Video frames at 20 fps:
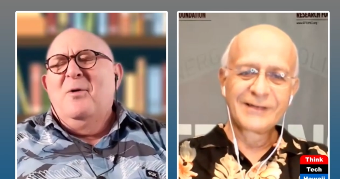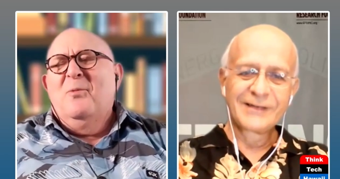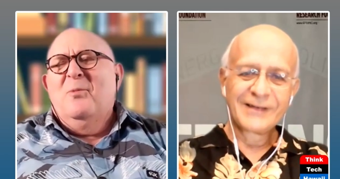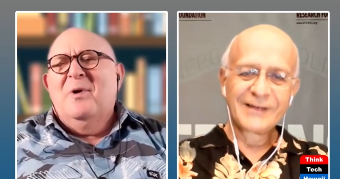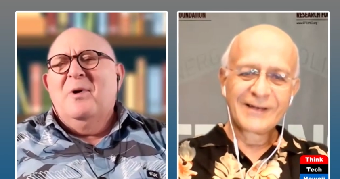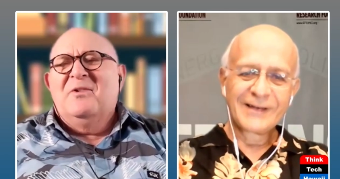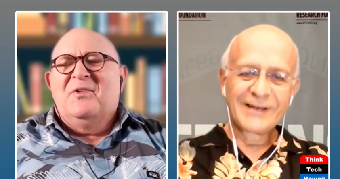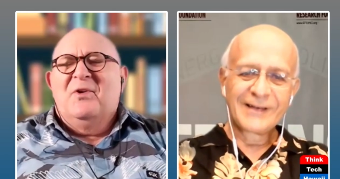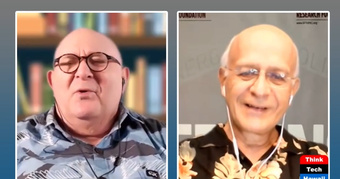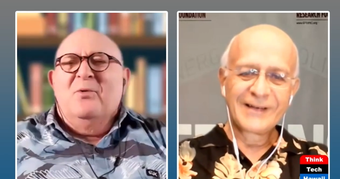
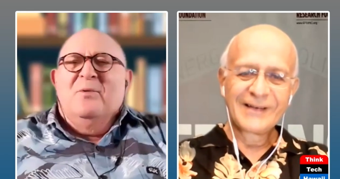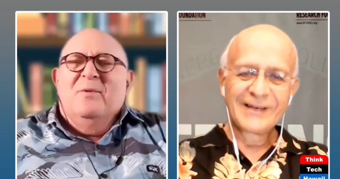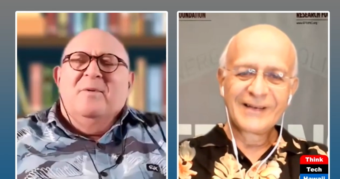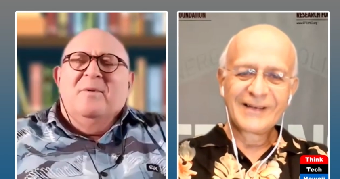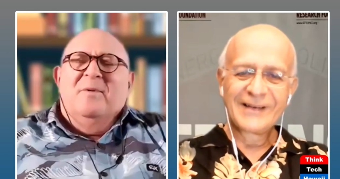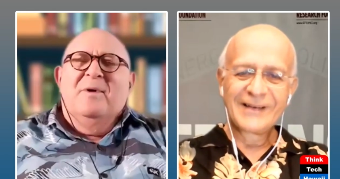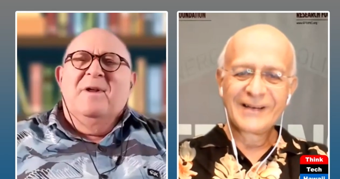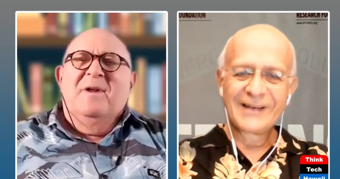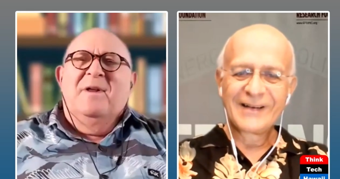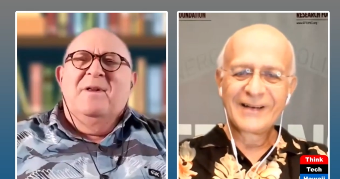Speaker 1: Well,
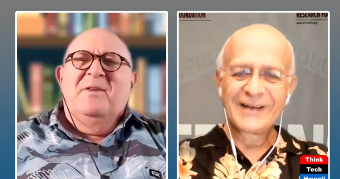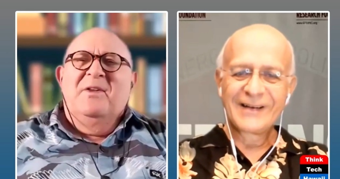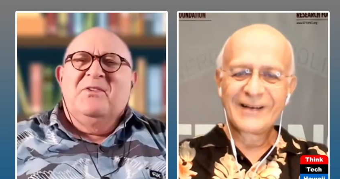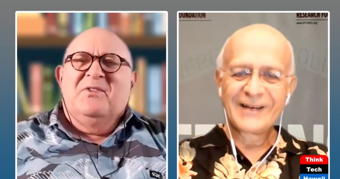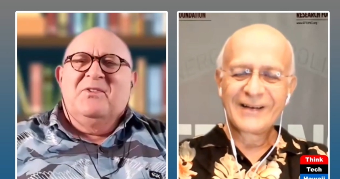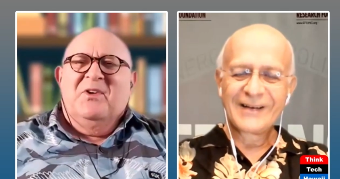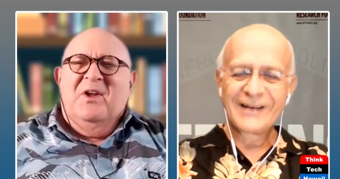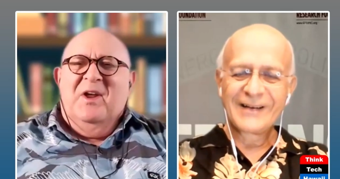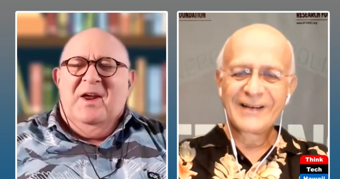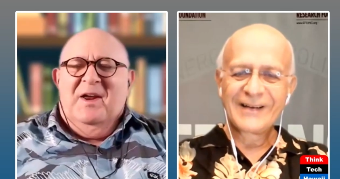so in
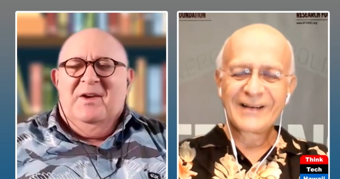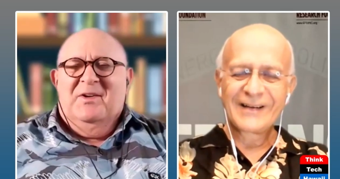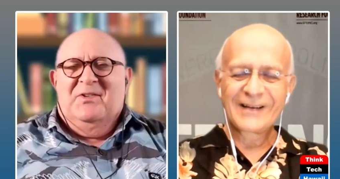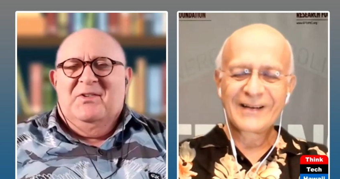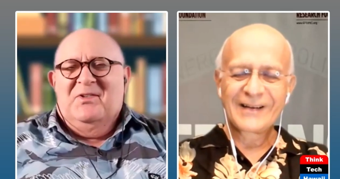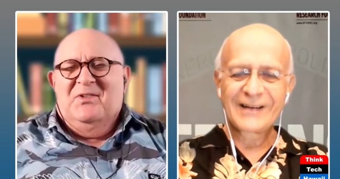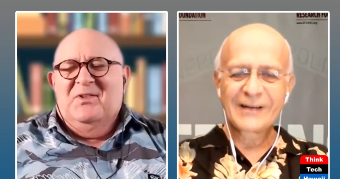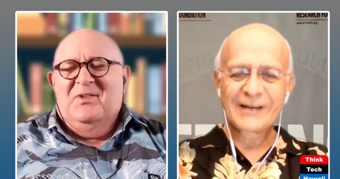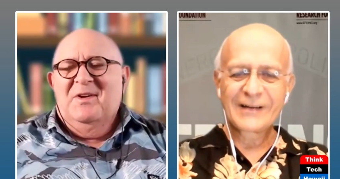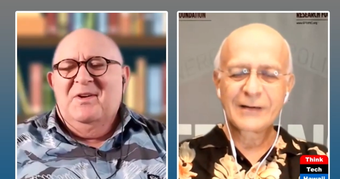this
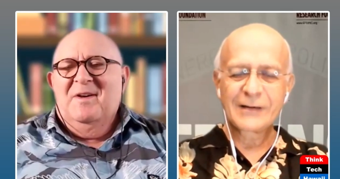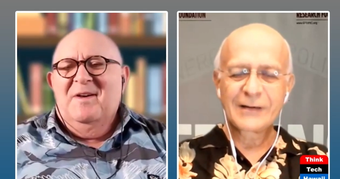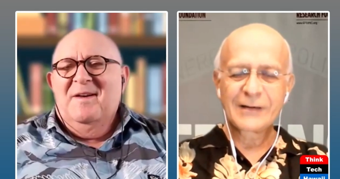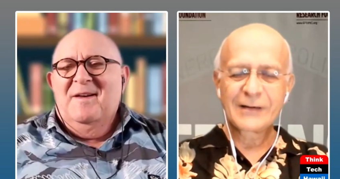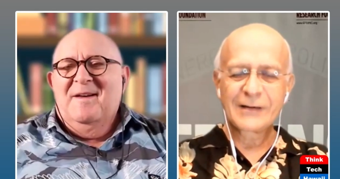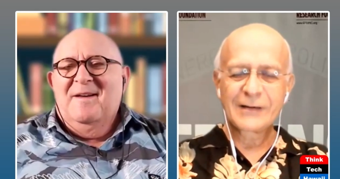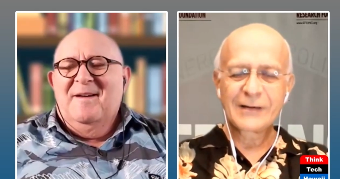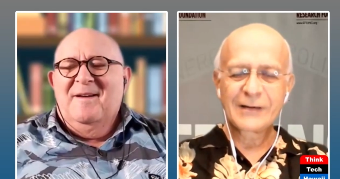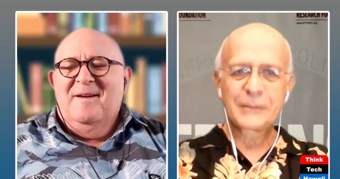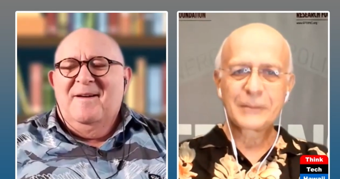case,
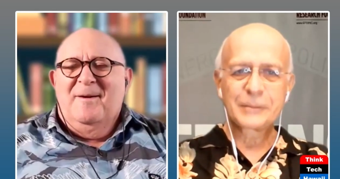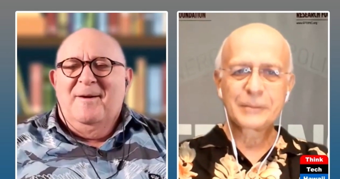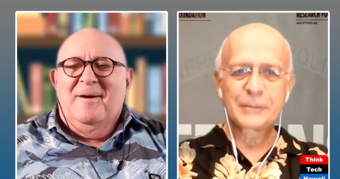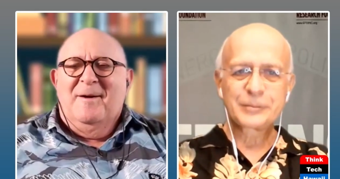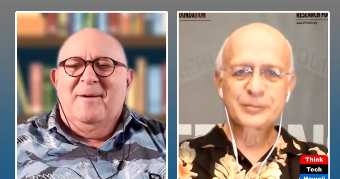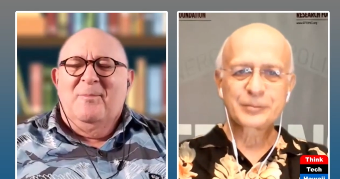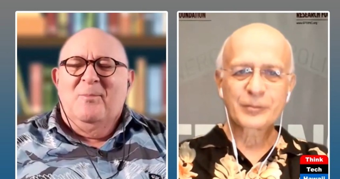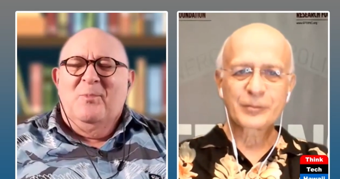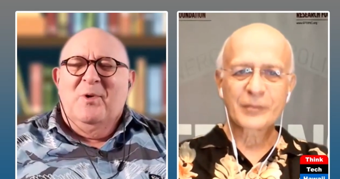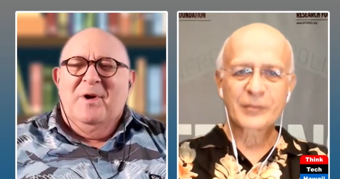
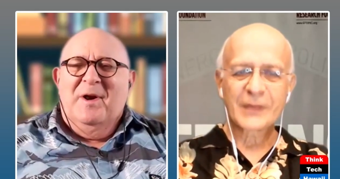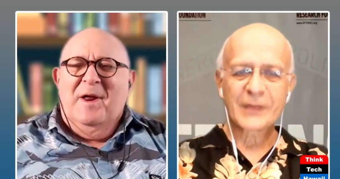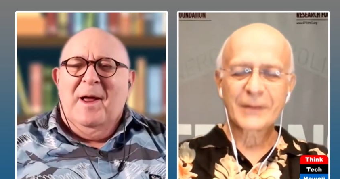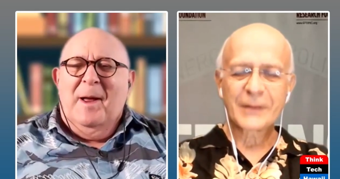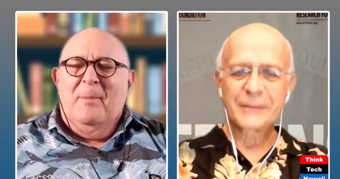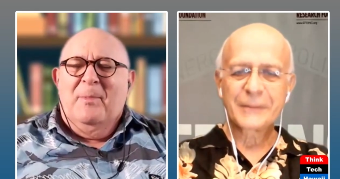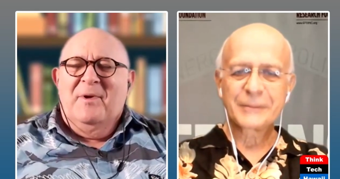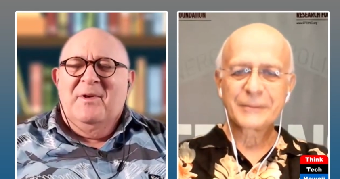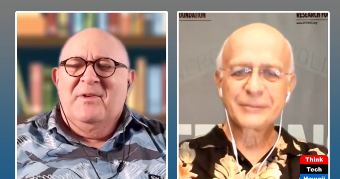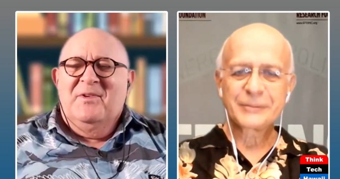um, what
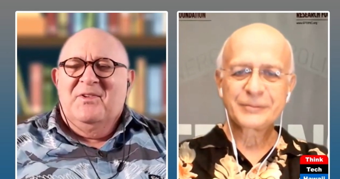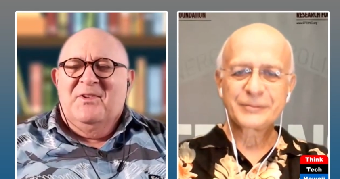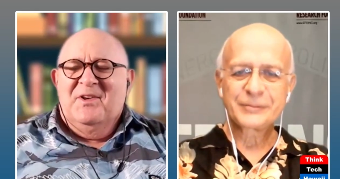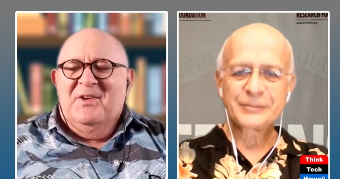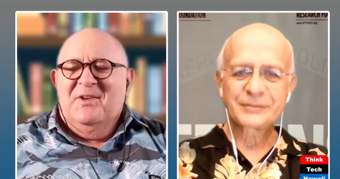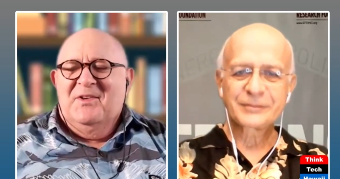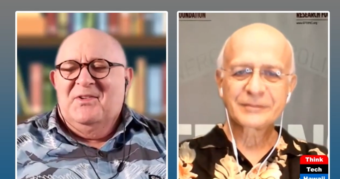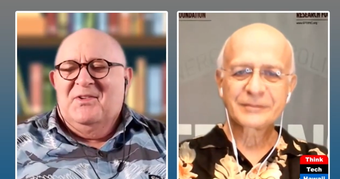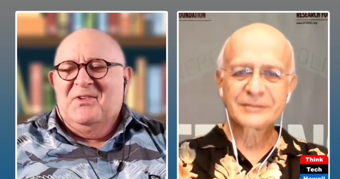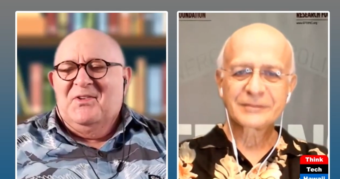happens
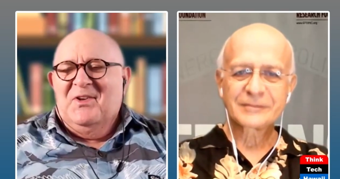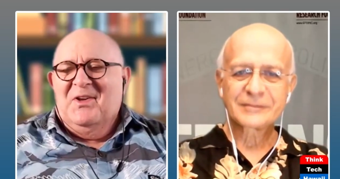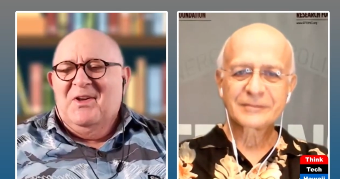is